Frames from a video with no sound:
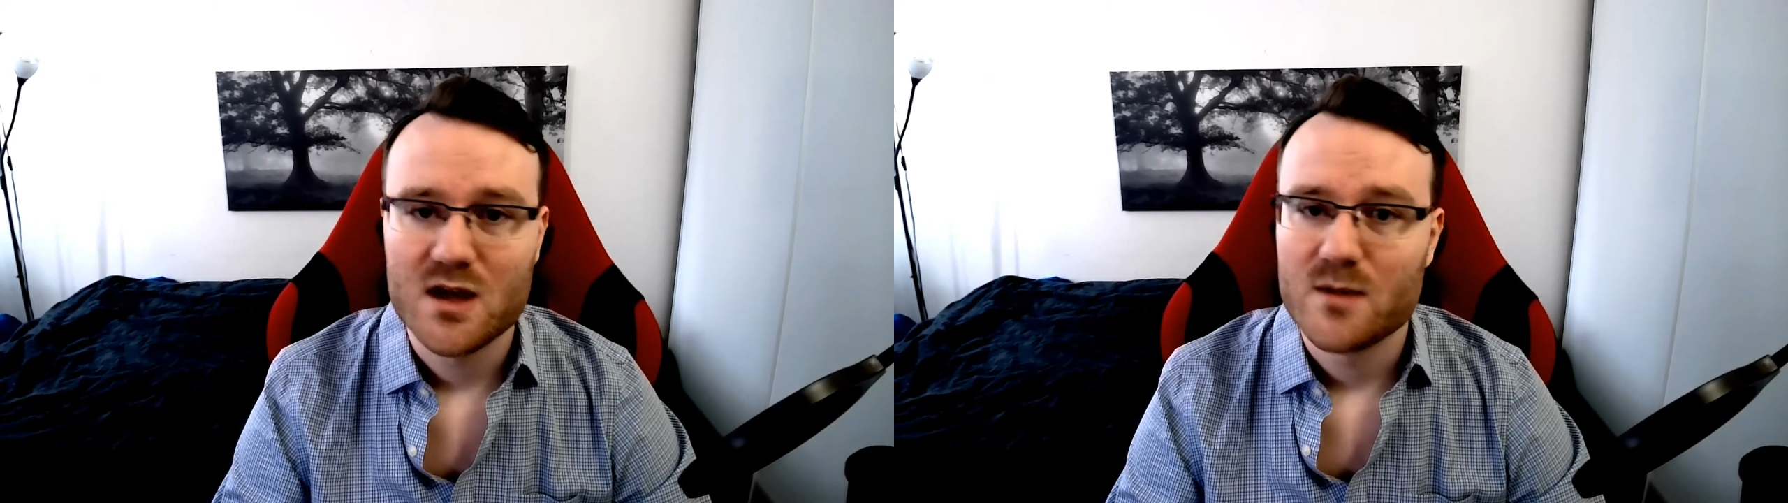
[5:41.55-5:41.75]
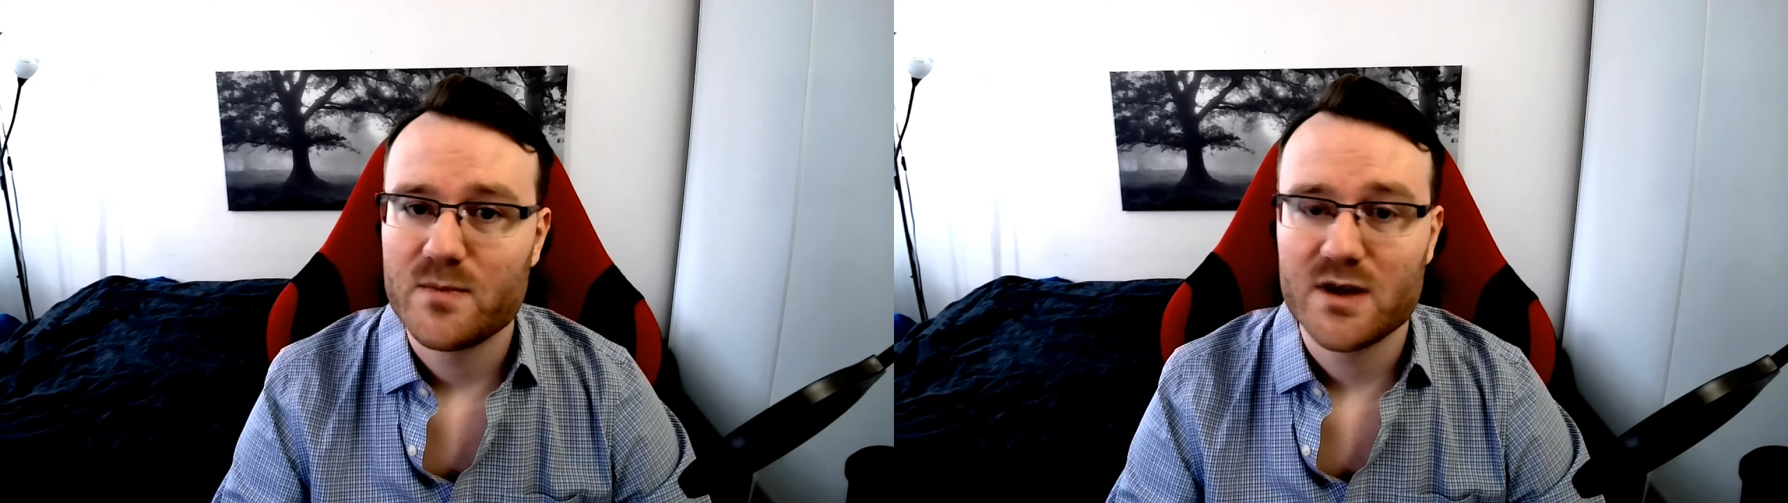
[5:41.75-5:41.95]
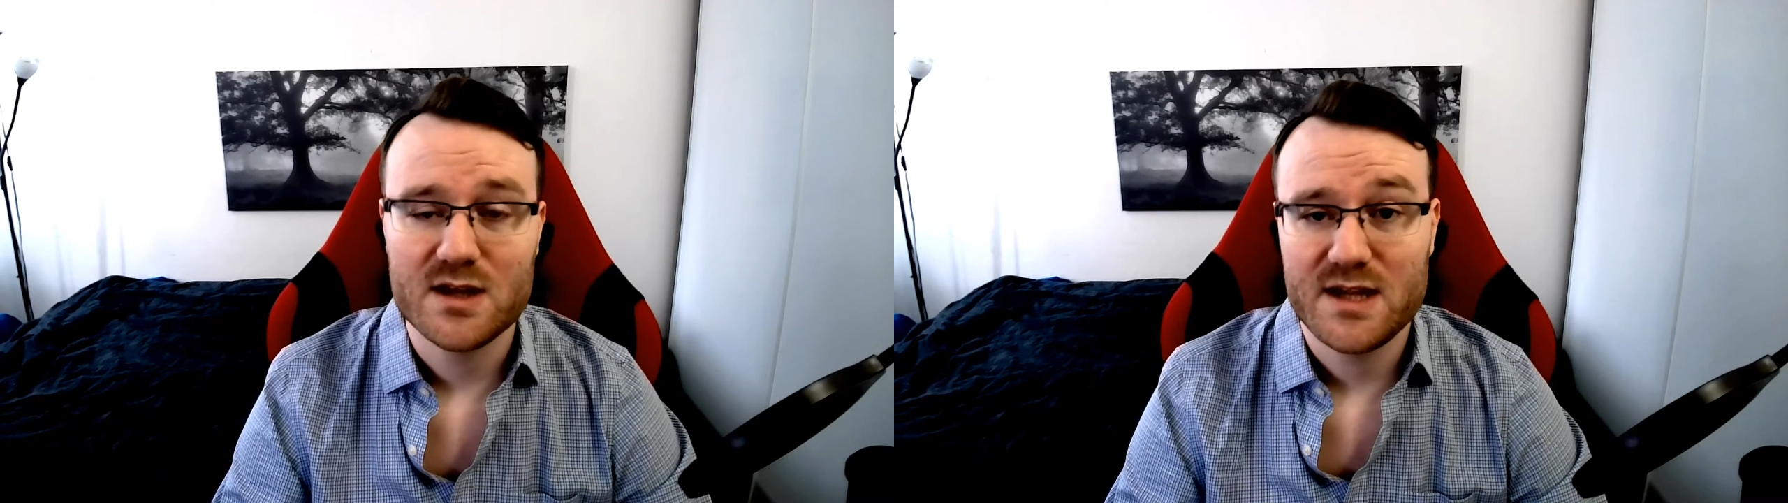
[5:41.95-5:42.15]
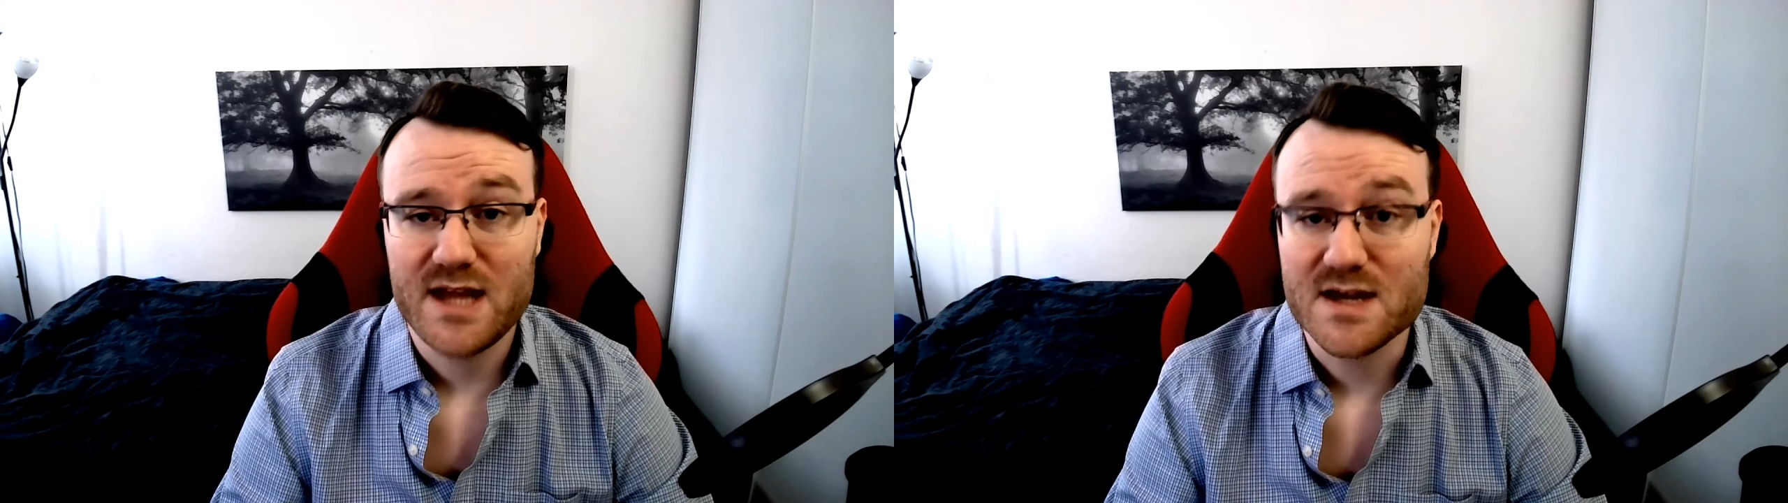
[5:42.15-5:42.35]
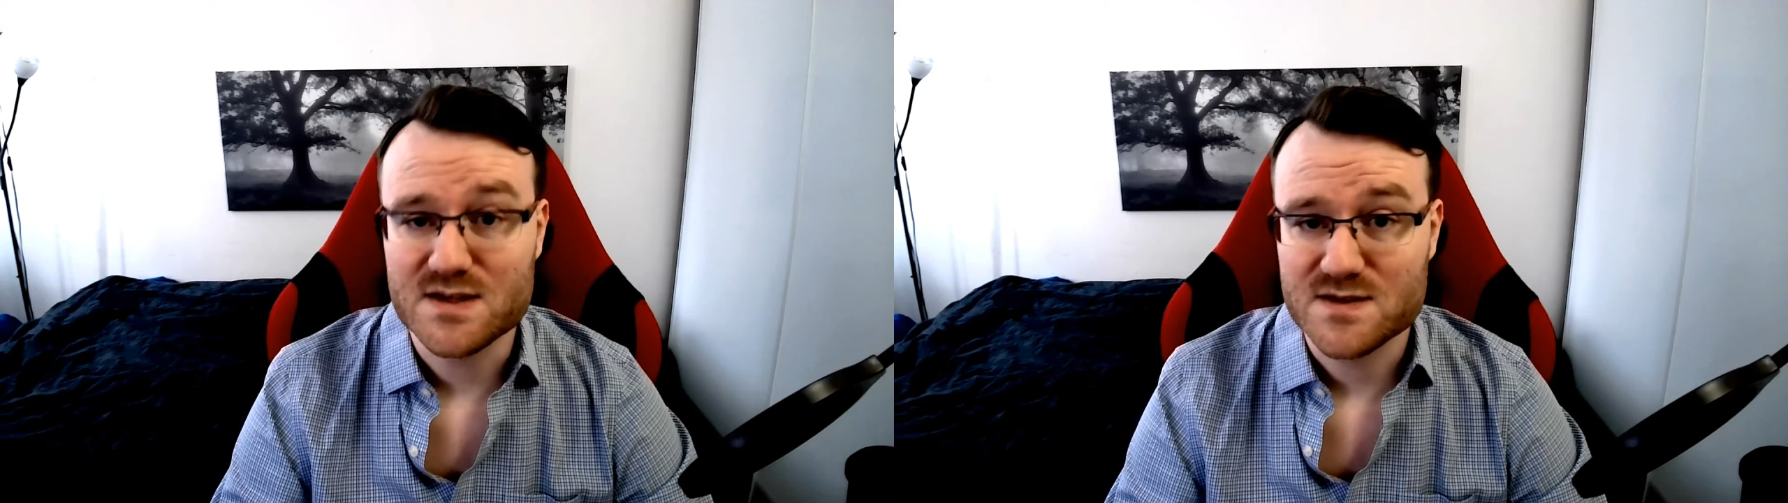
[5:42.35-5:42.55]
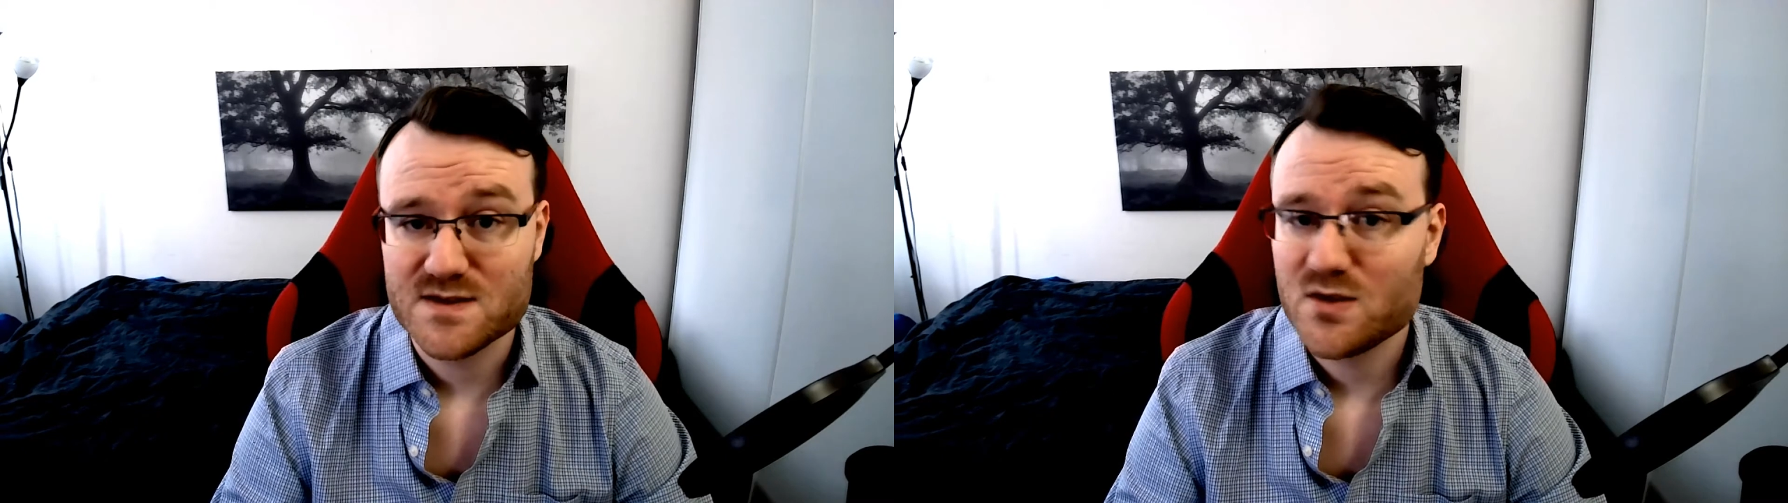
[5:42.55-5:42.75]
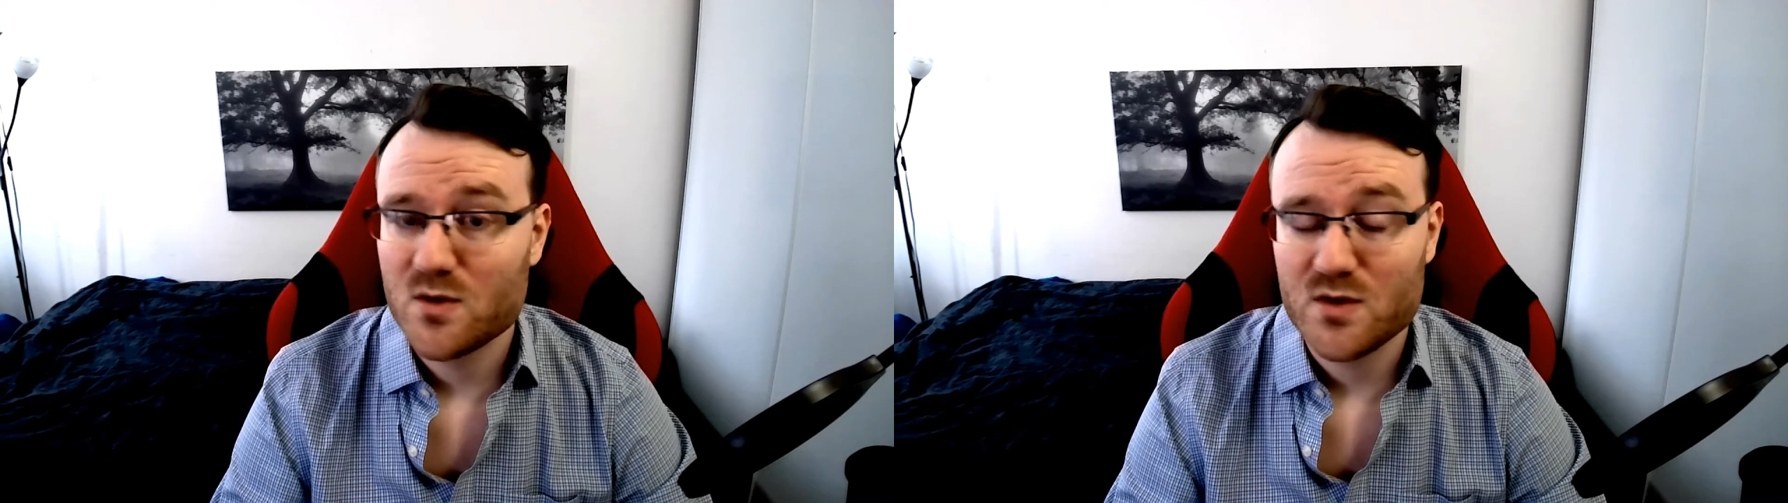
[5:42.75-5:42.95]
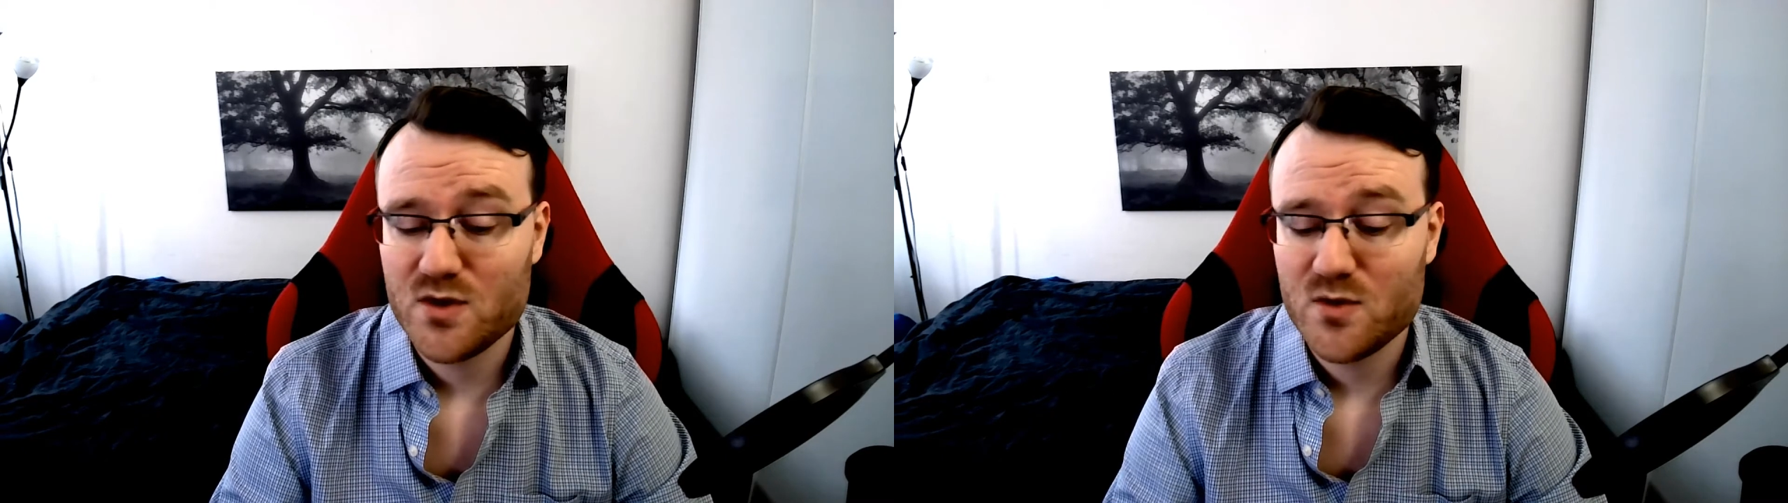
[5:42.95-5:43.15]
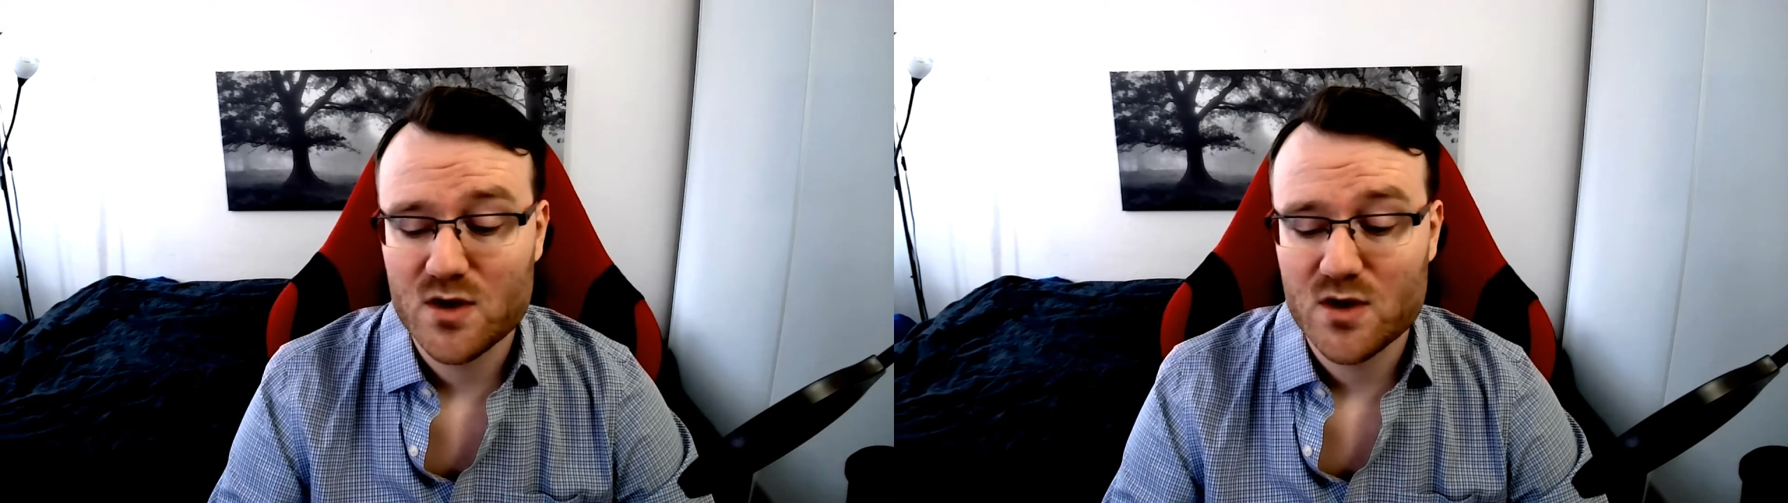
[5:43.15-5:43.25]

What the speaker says: But yes, you